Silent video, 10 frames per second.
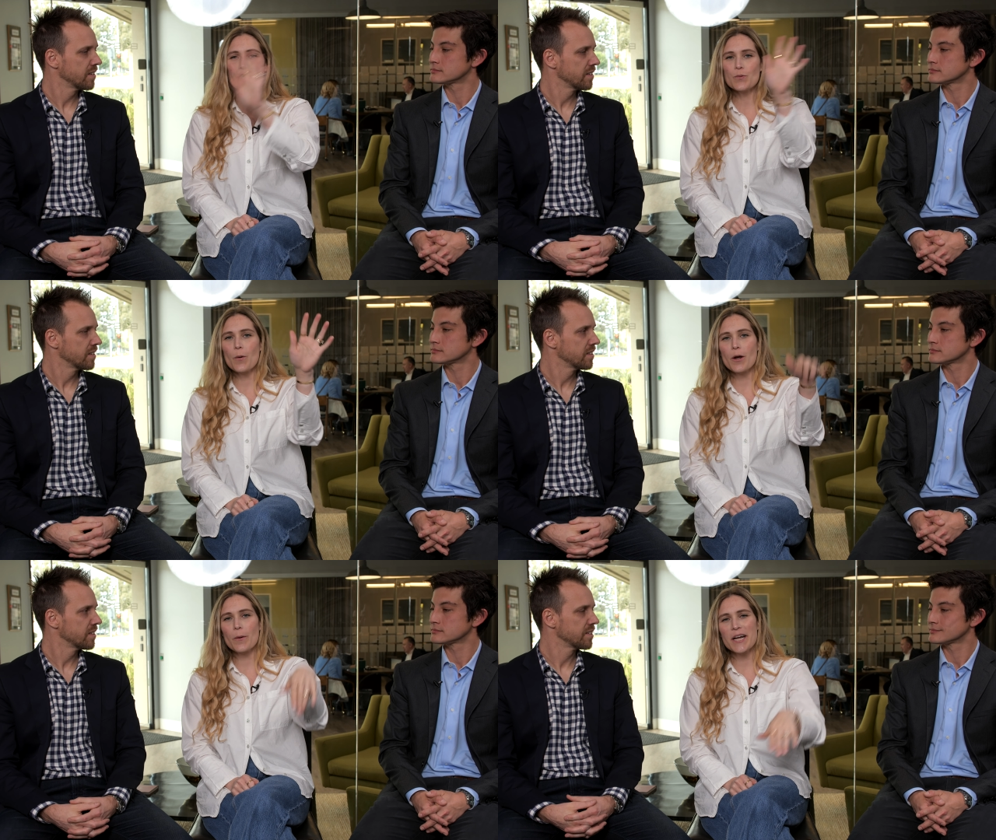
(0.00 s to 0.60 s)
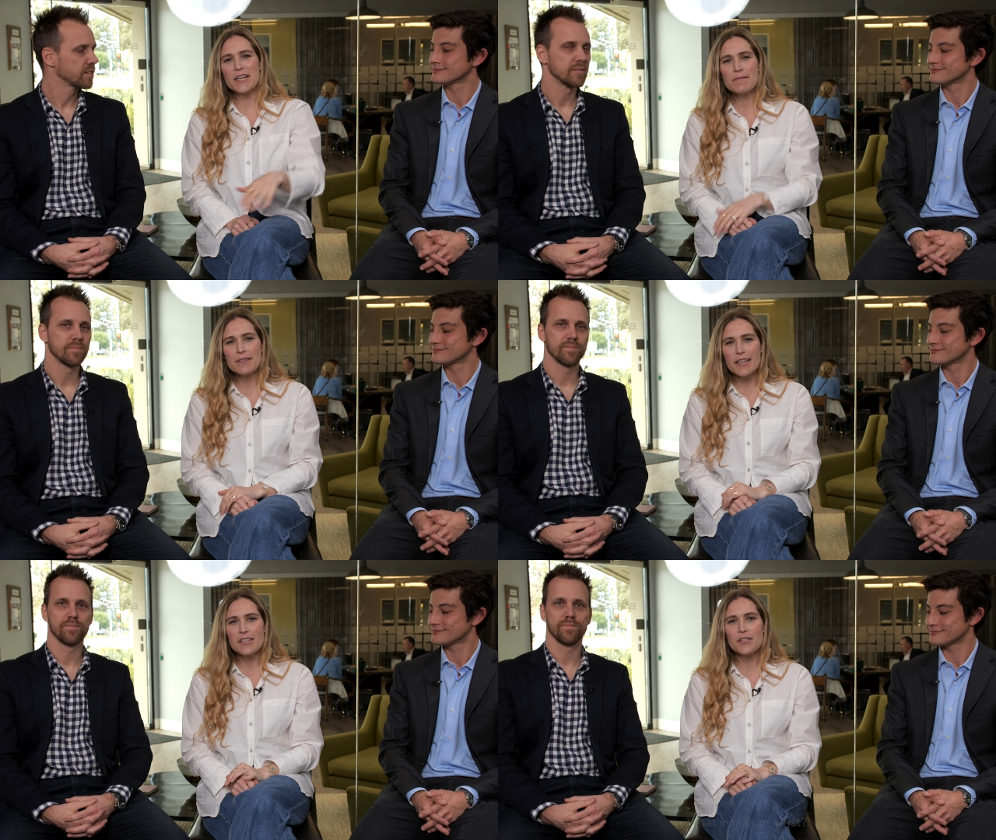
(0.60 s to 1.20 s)
Speaker 1: just what we're wearing.
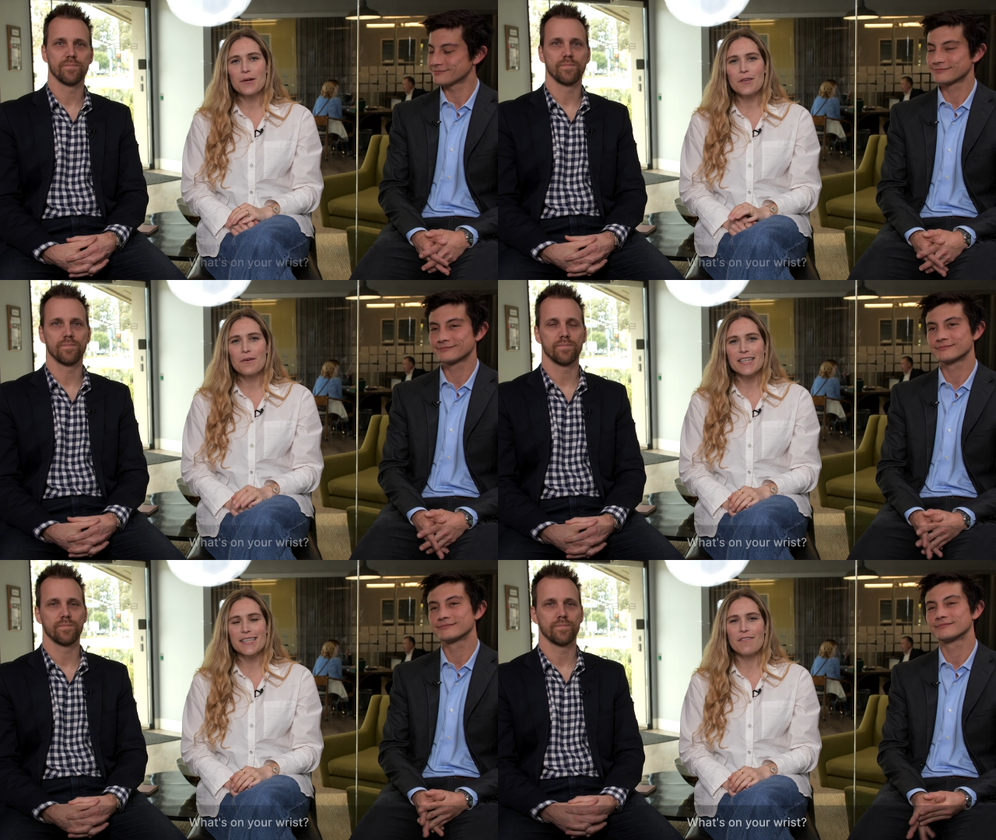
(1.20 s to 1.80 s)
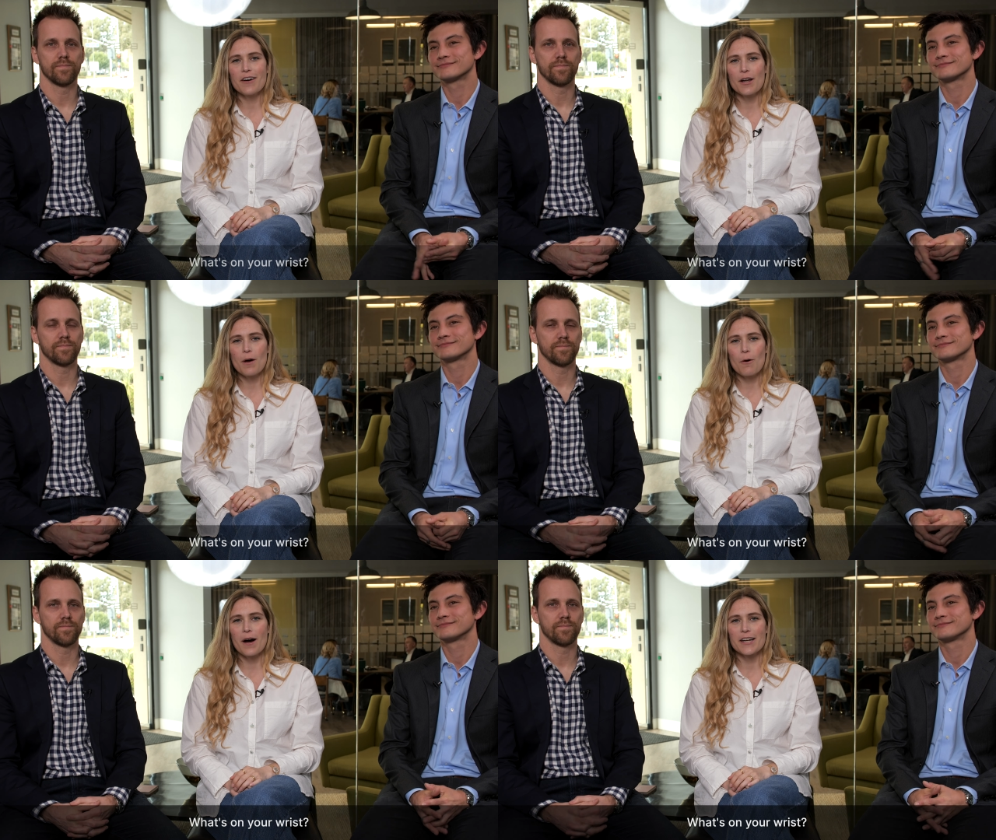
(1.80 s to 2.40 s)
Let us know what you guys have on
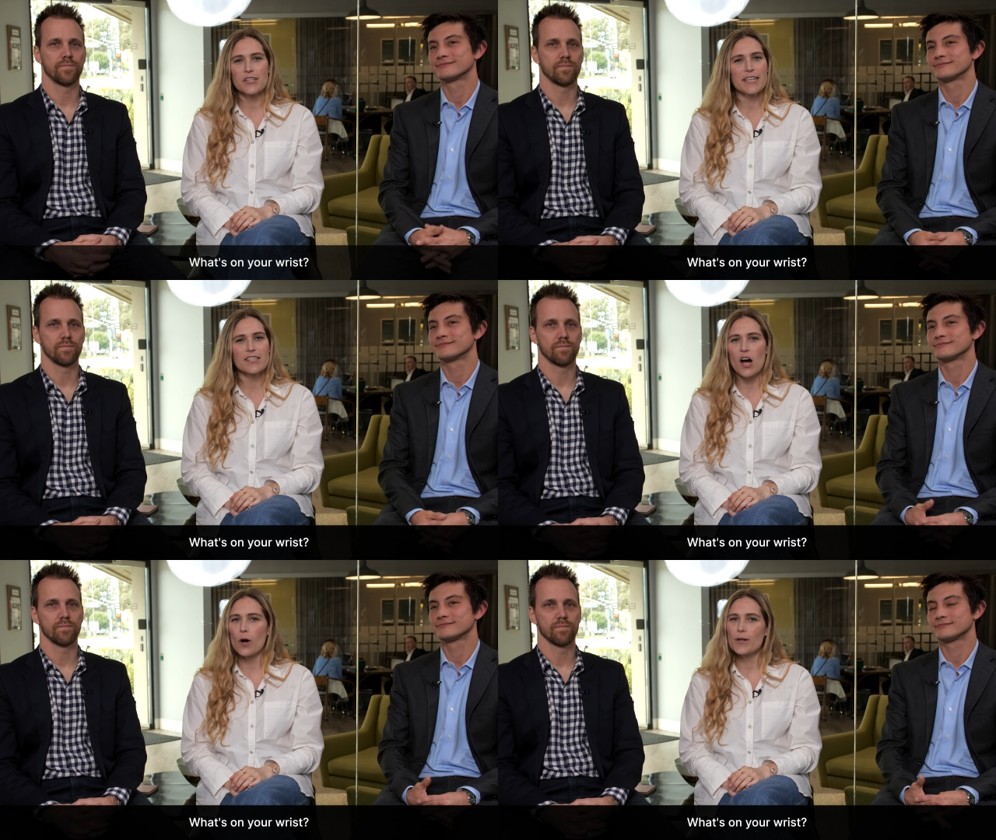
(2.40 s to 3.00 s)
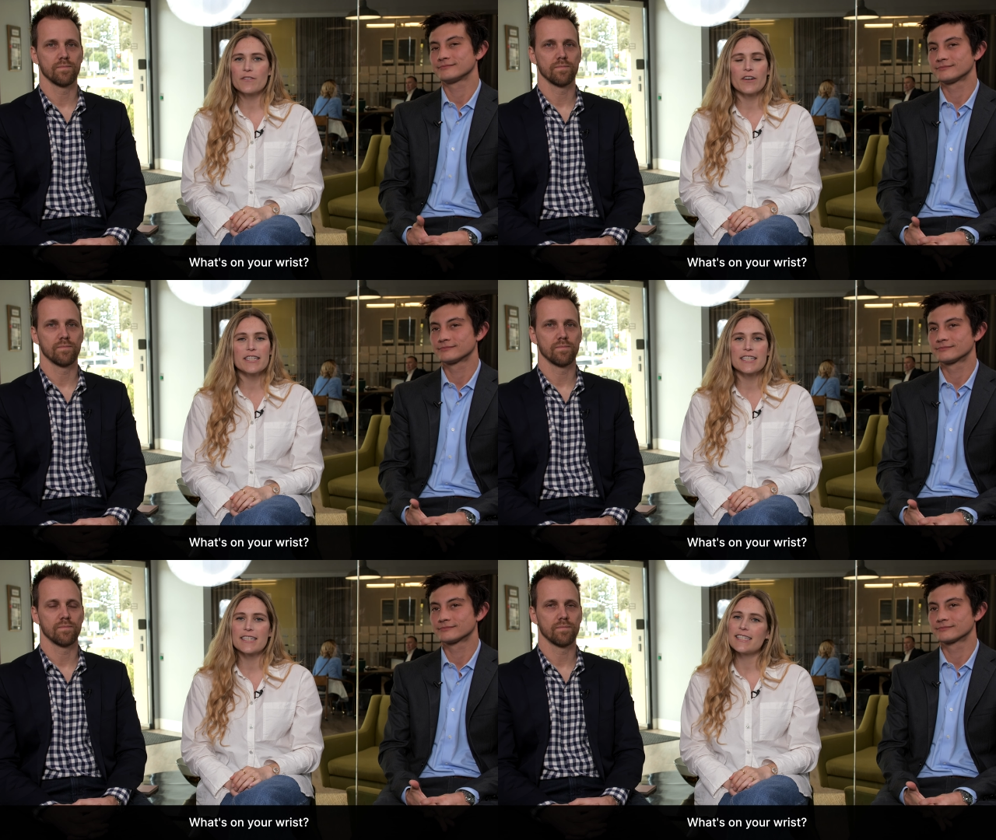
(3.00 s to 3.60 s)
while watching. It's always
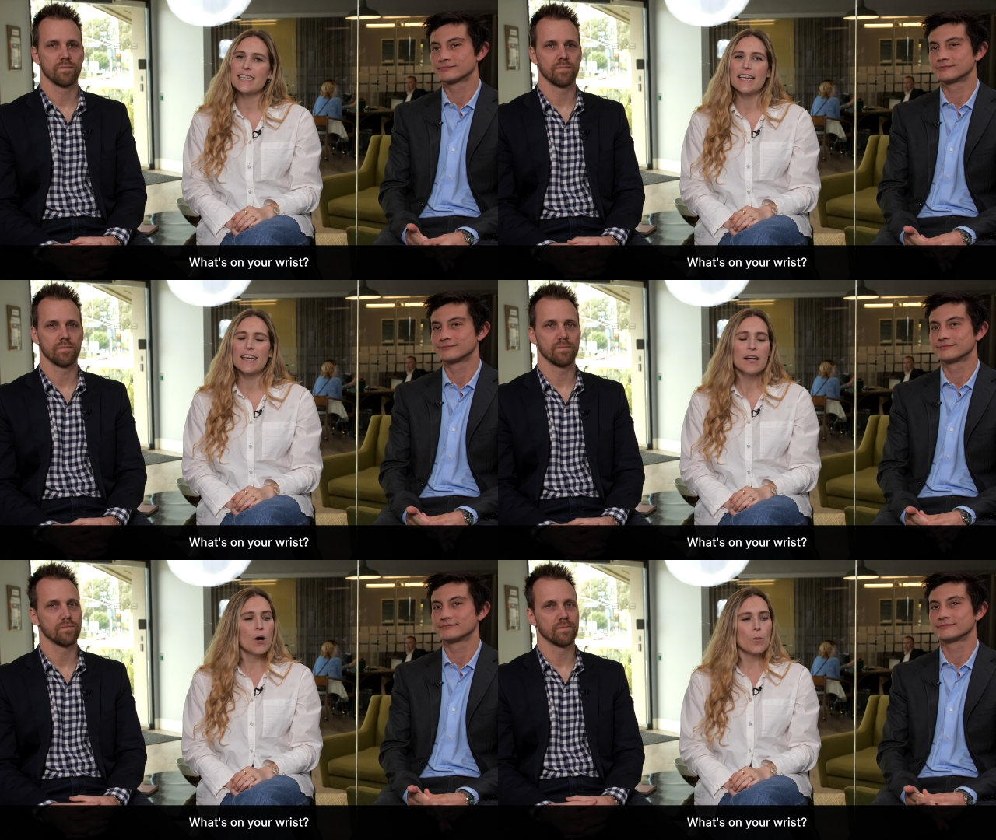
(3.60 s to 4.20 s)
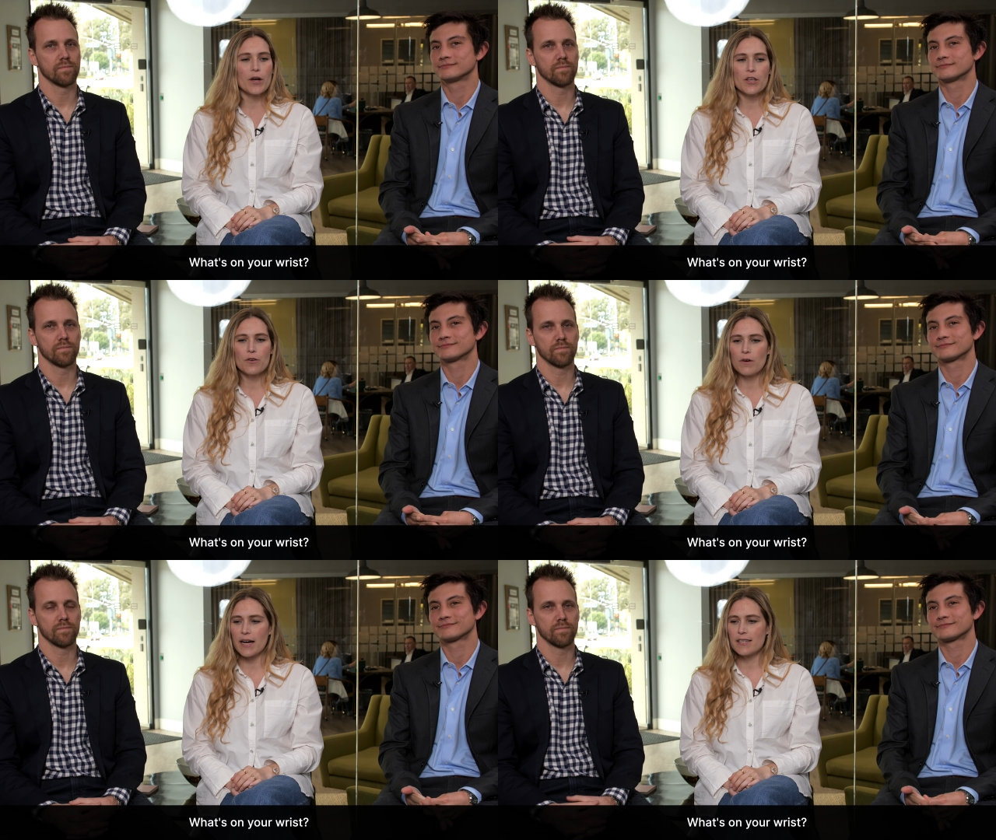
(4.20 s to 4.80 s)
fun to see what
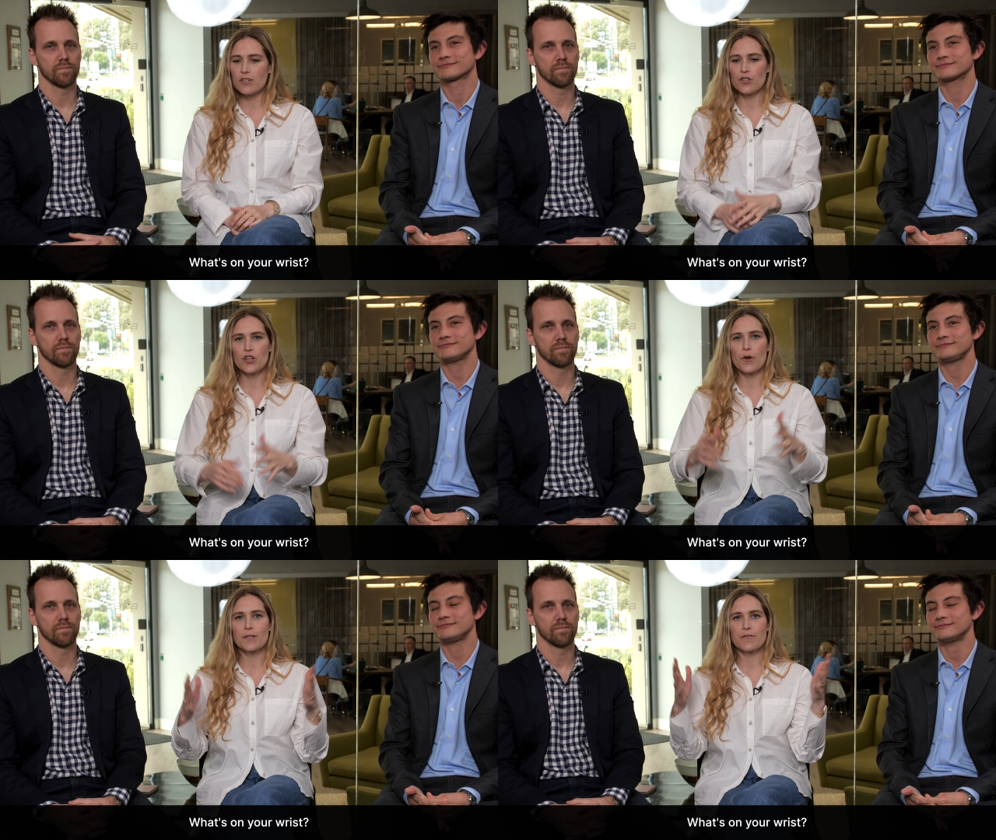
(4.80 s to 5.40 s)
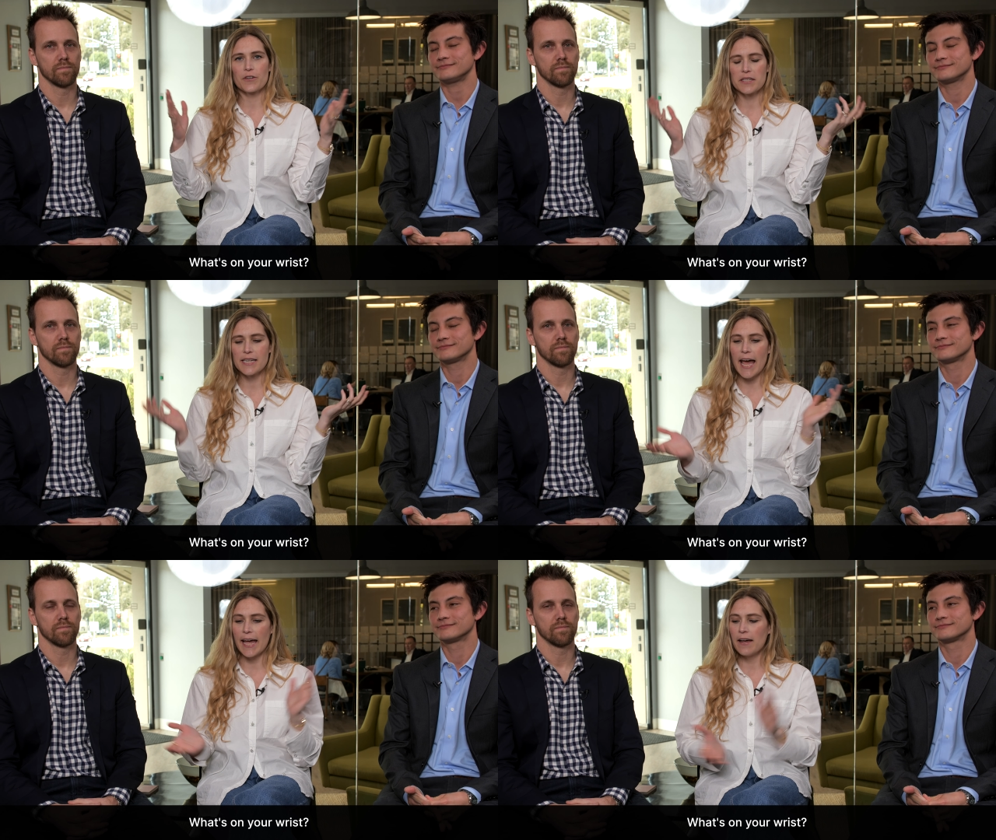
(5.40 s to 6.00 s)
you guys chose for the
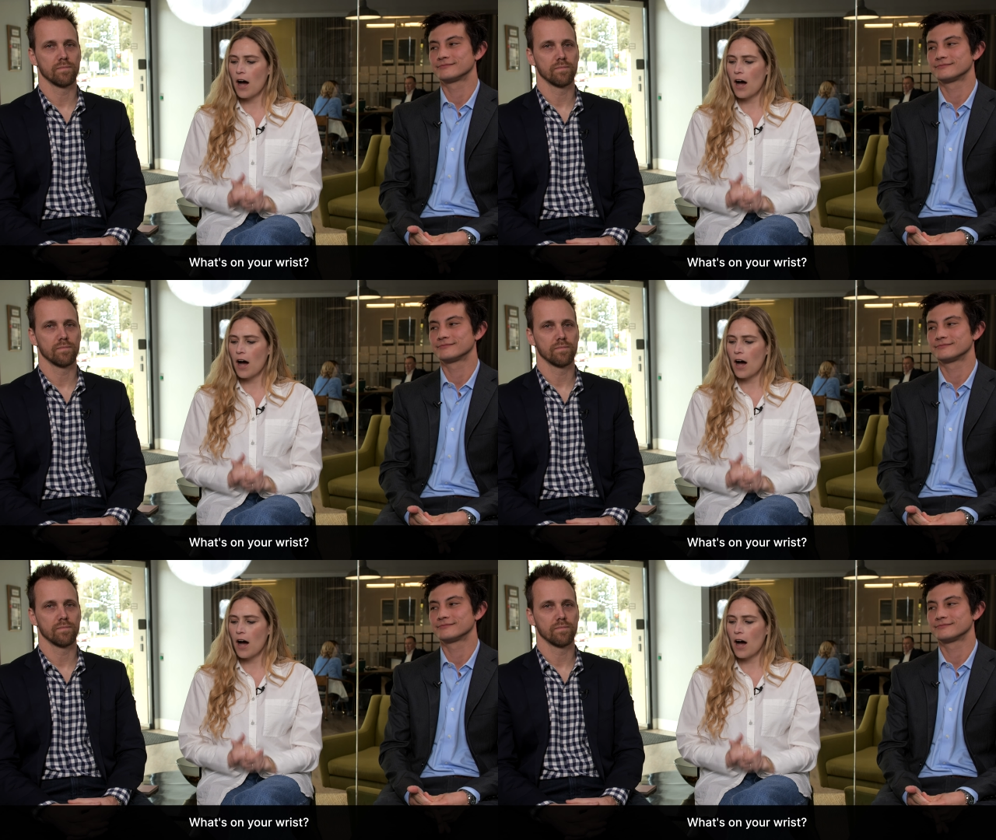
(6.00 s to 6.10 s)
day.